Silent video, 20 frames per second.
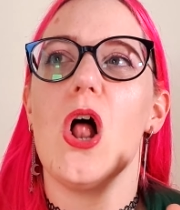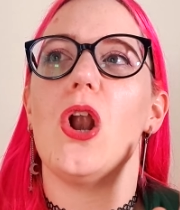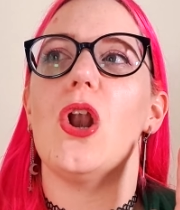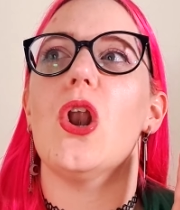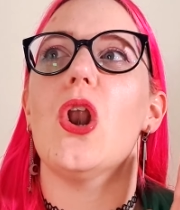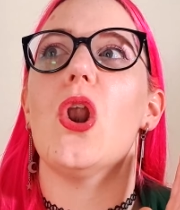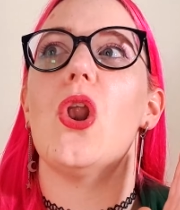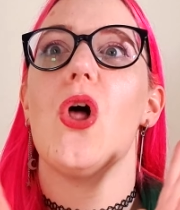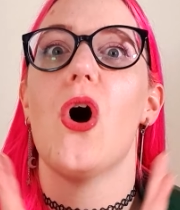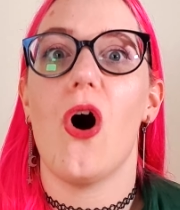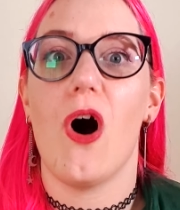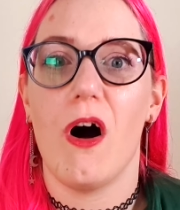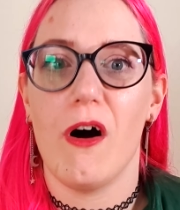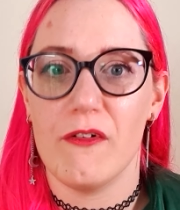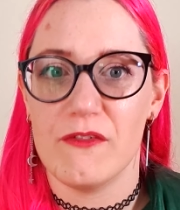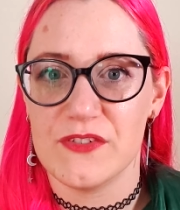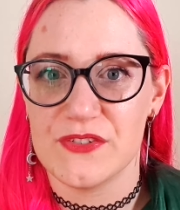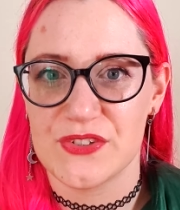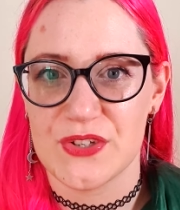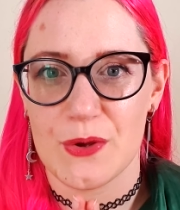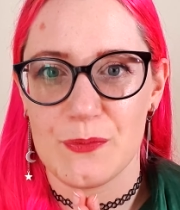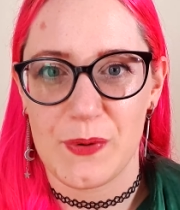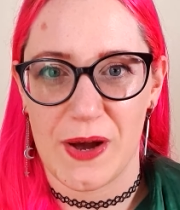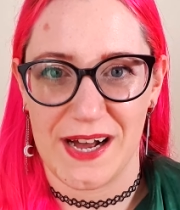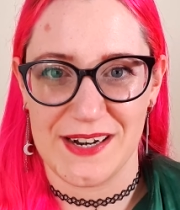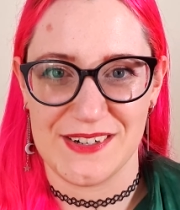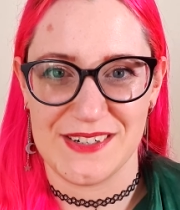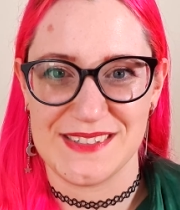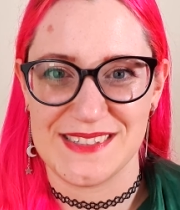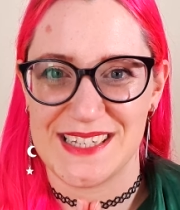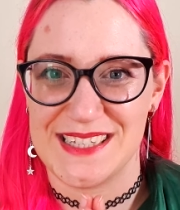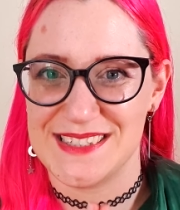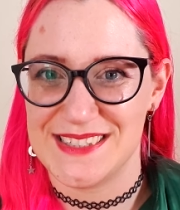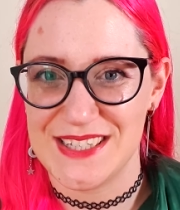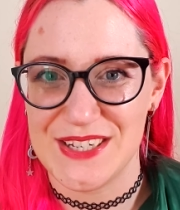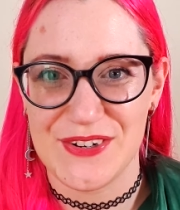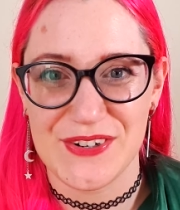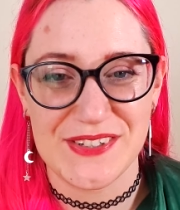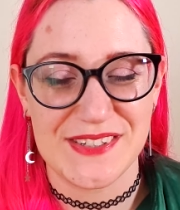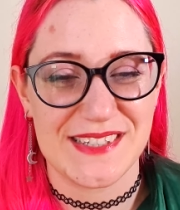loves patterns and
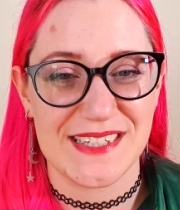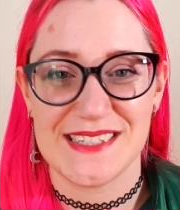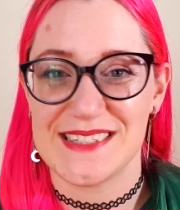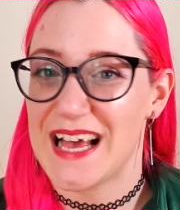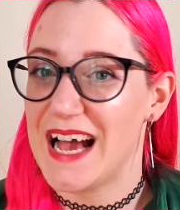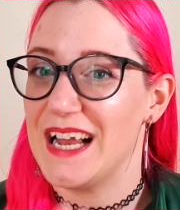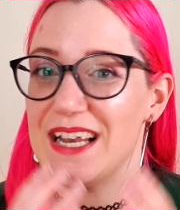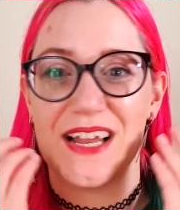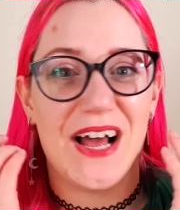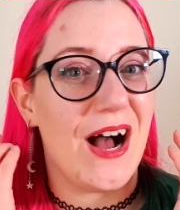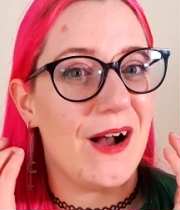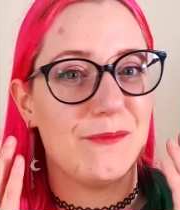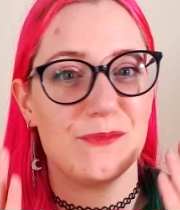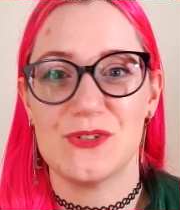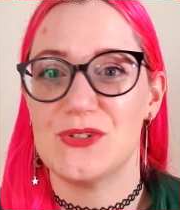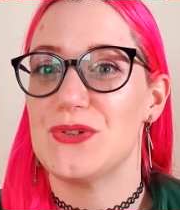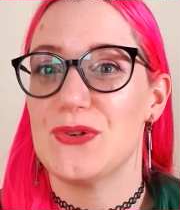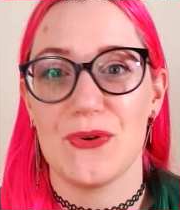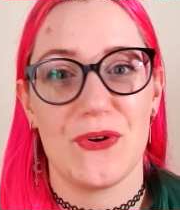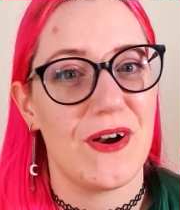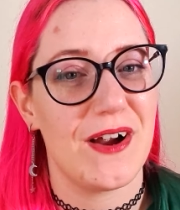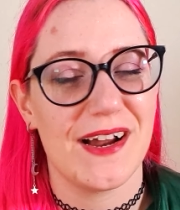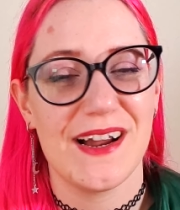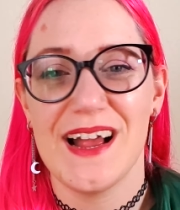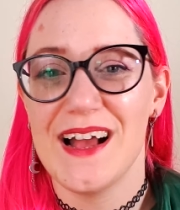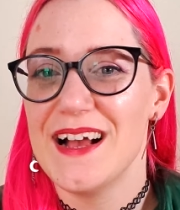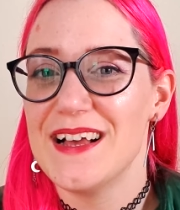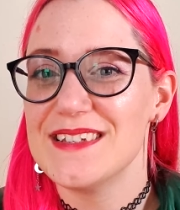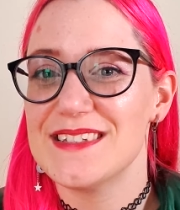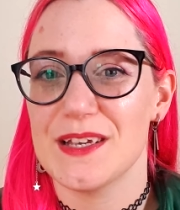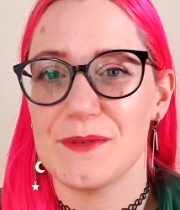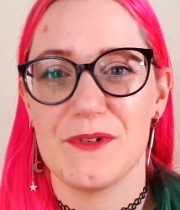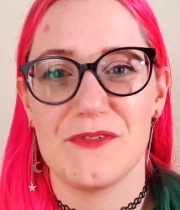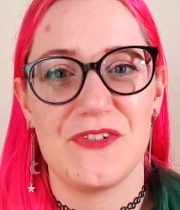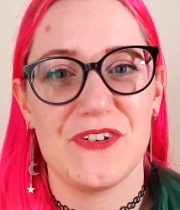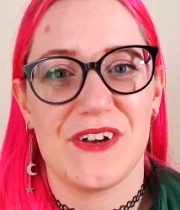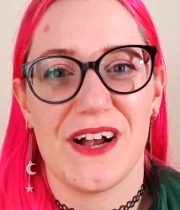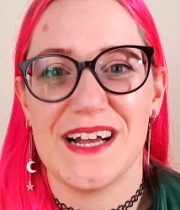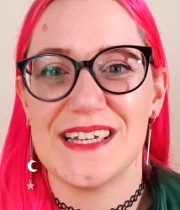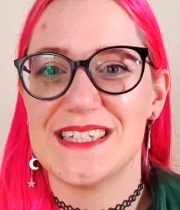sequences, and I'm sure some of
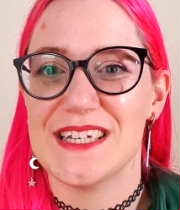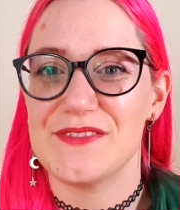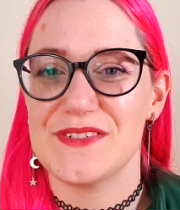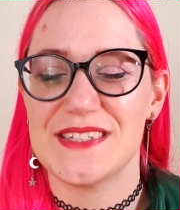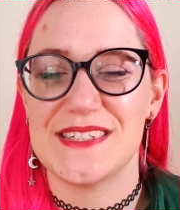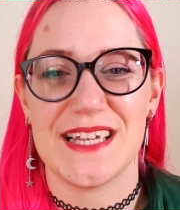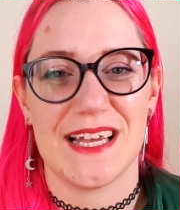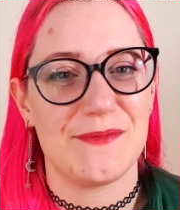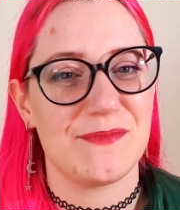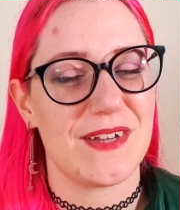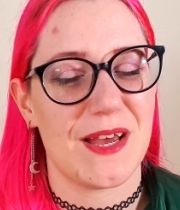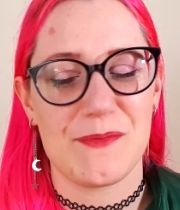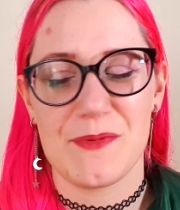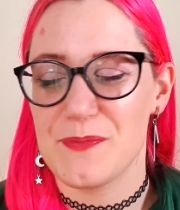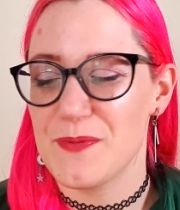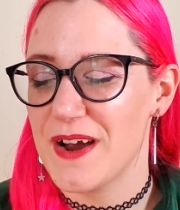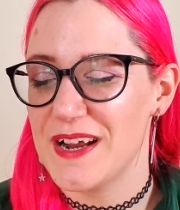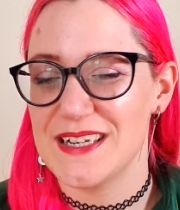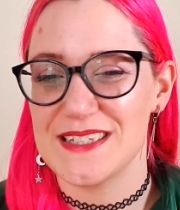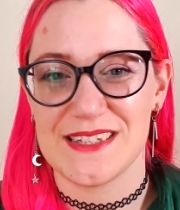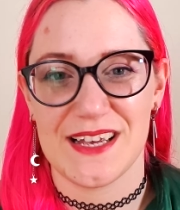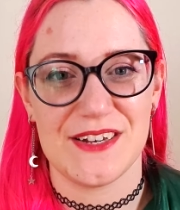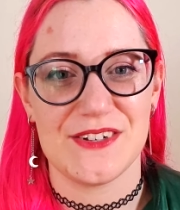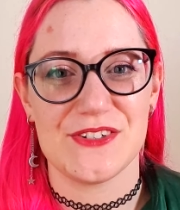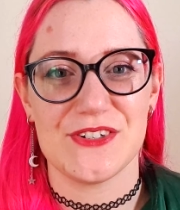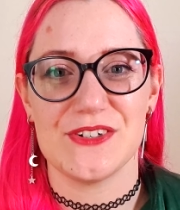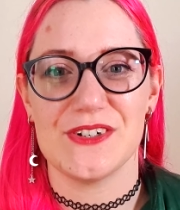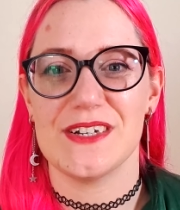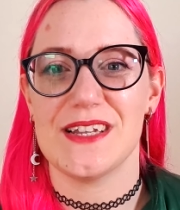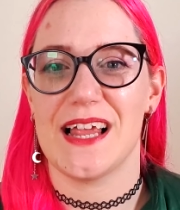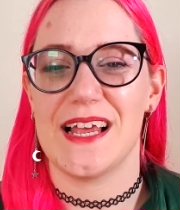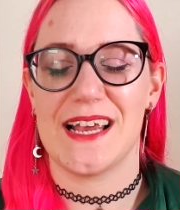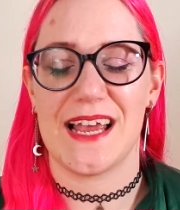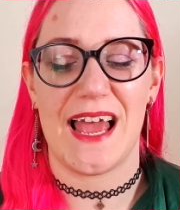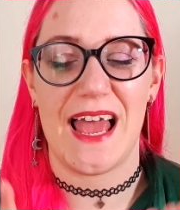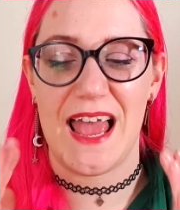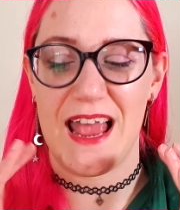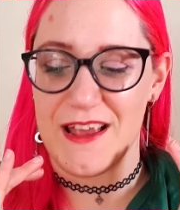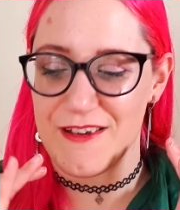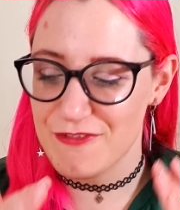you guys have the same type of brain as I do. Like
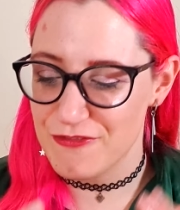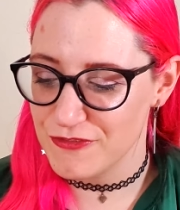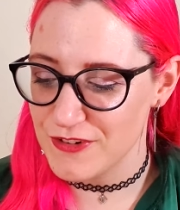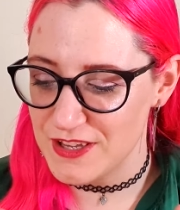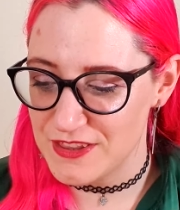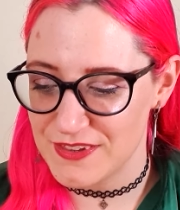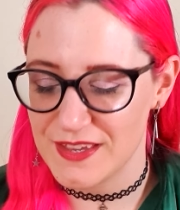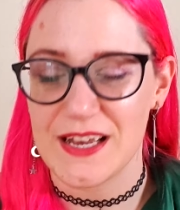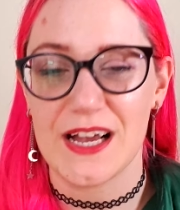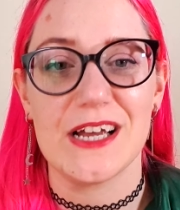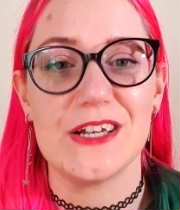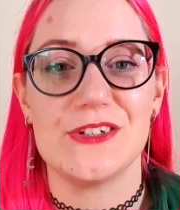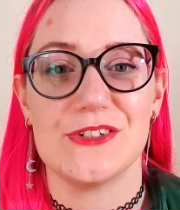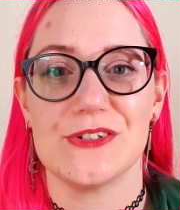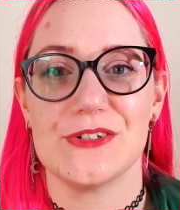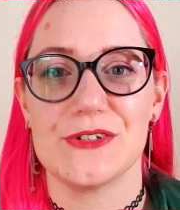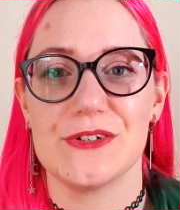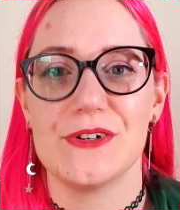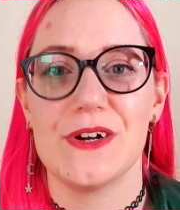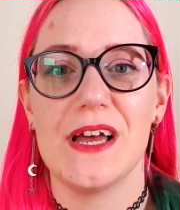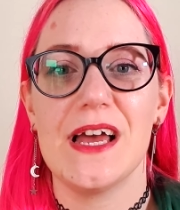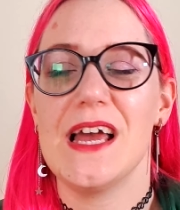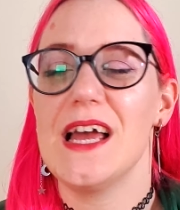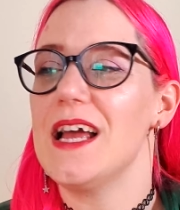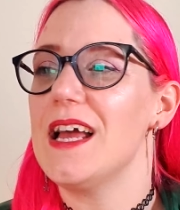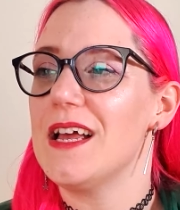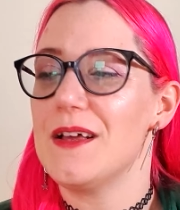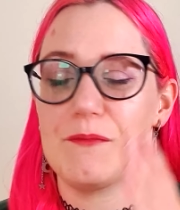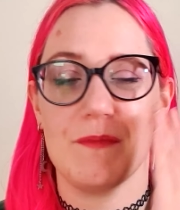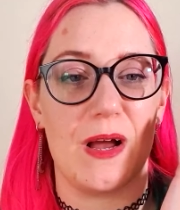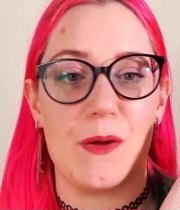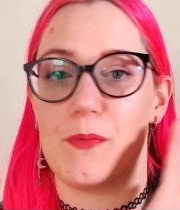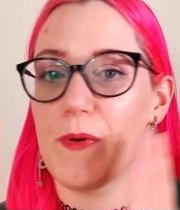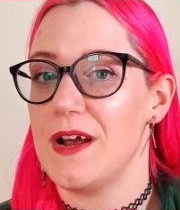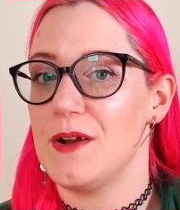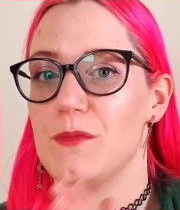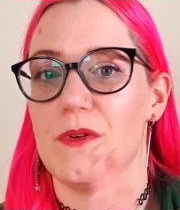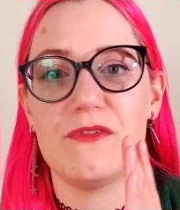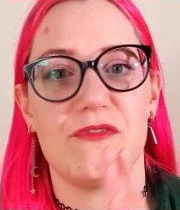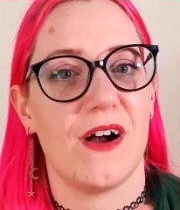everything I do, my
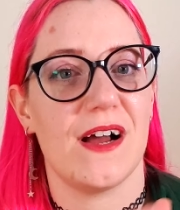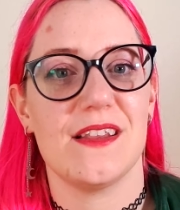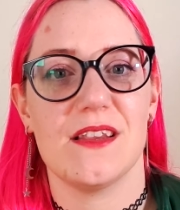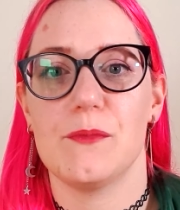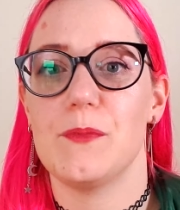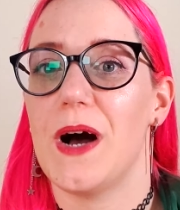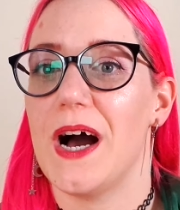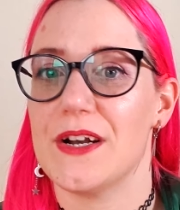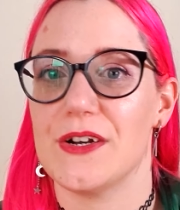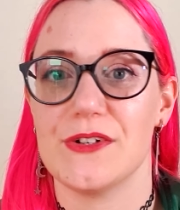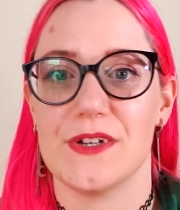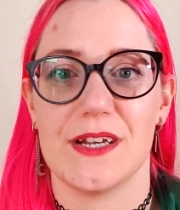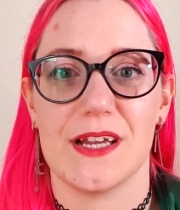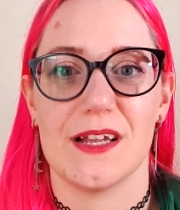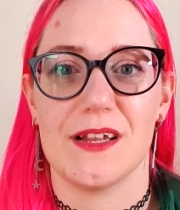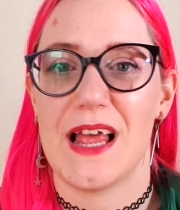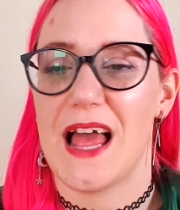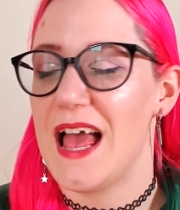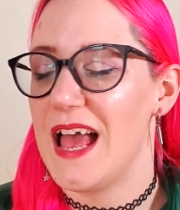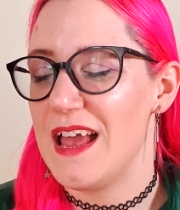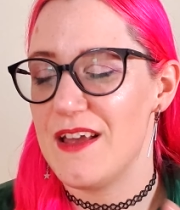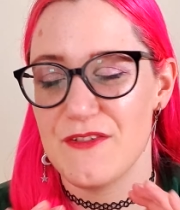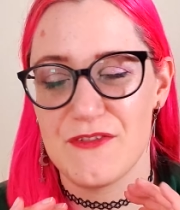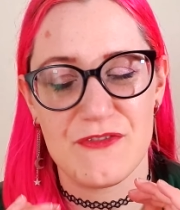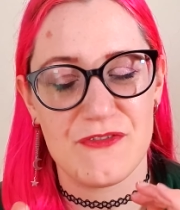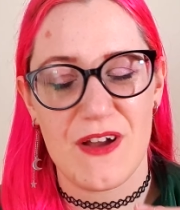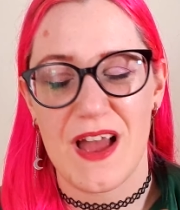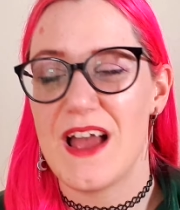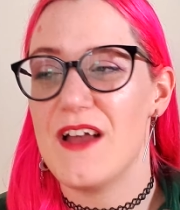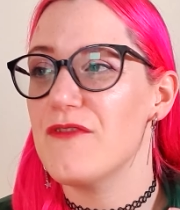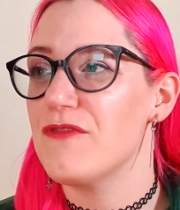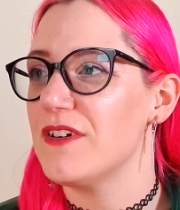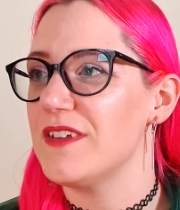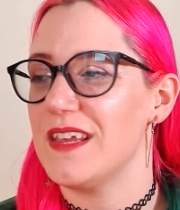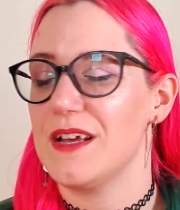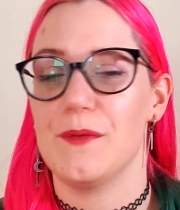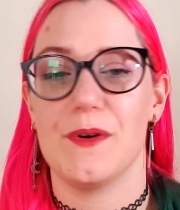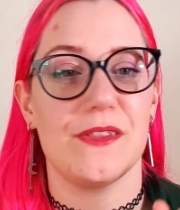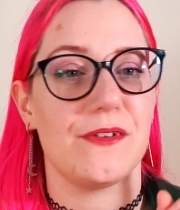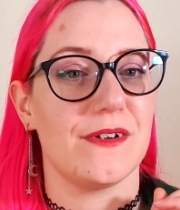brain will find the pattern in it.
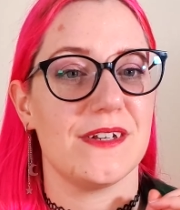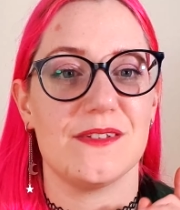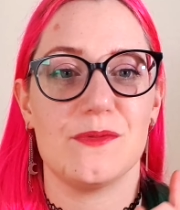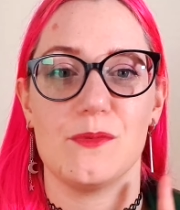Everything, whether it's